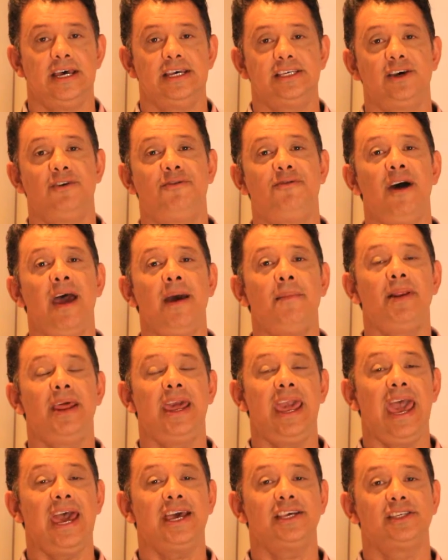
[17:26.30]
So
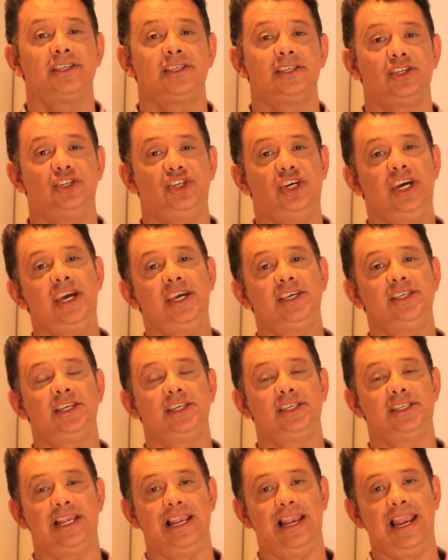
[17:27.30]
family, as
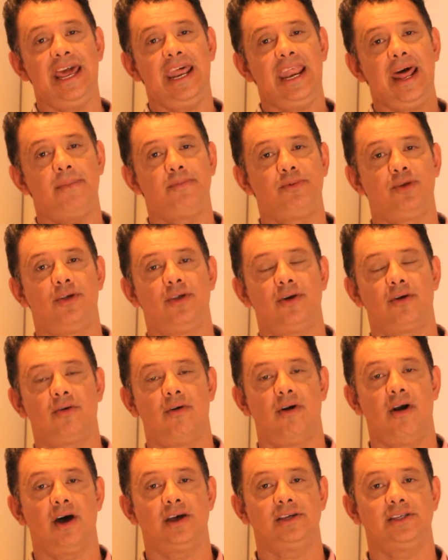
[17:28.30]
Jesus led up to the
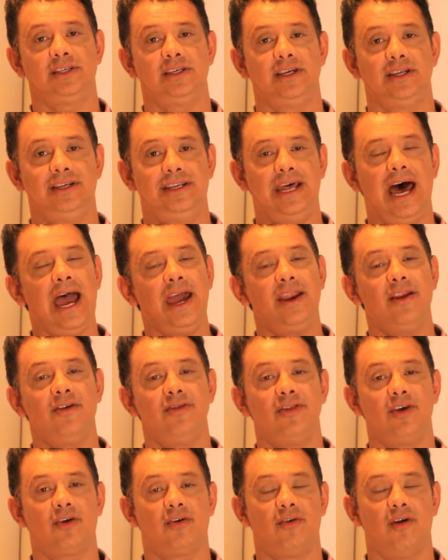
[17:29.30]
cross, died
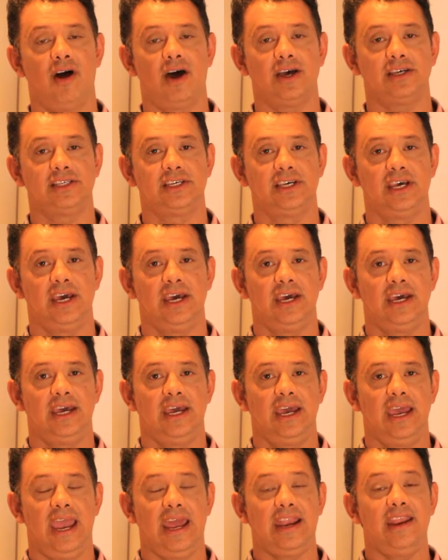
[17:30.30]
on the cross,
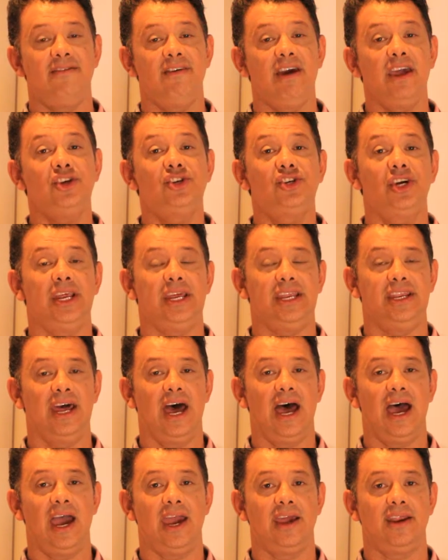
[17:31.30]
and eventually
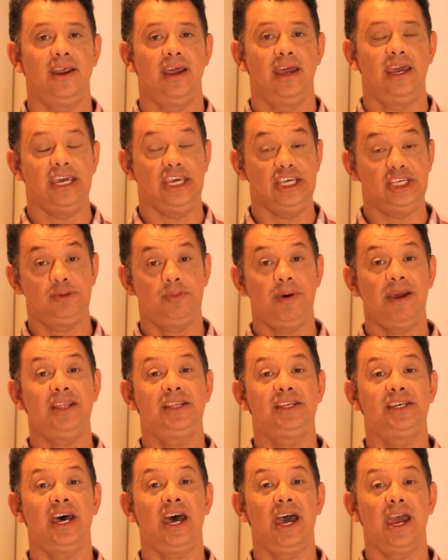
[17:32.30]
died, he
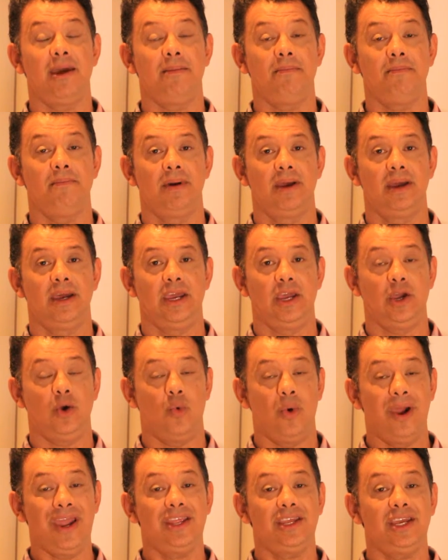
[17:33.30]
spent time, he
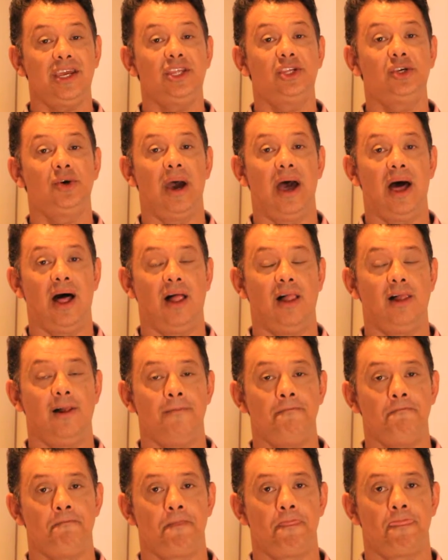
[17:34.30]
went into
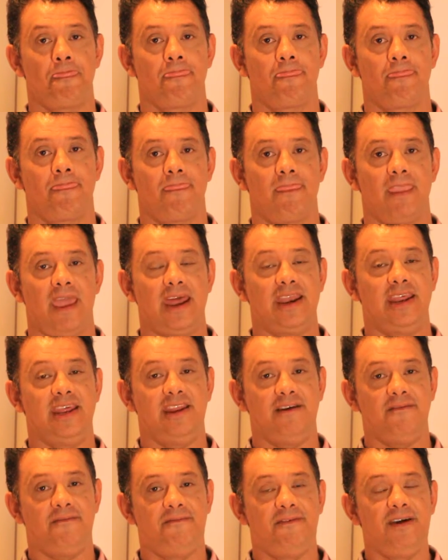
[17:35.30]
hell, and he
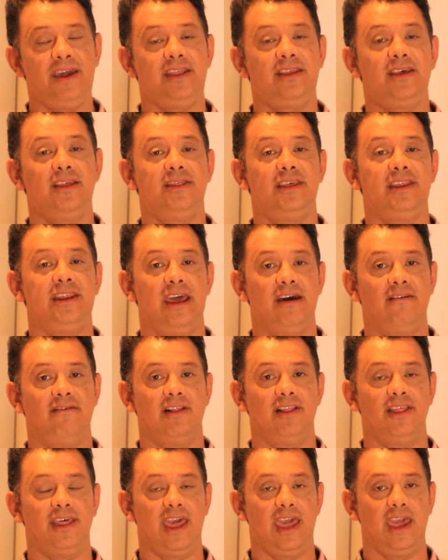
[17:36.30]
defeated the
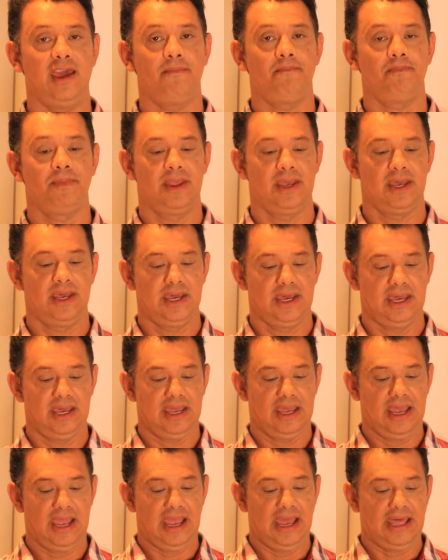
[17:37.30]
devil there.
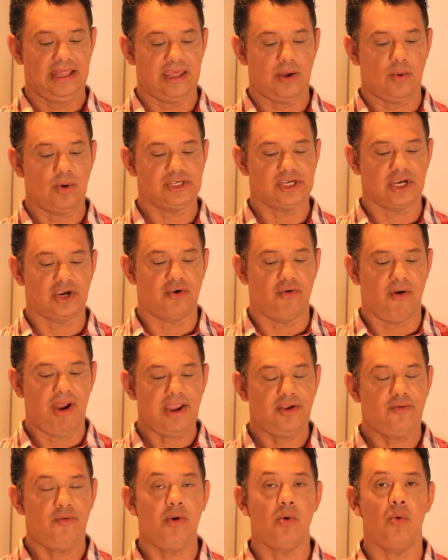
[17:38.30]
There was a
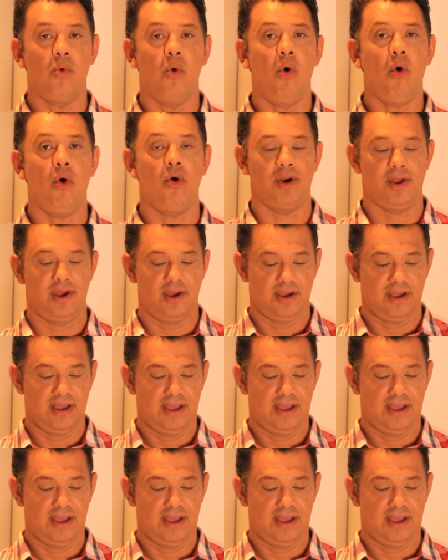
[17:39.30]
great reward.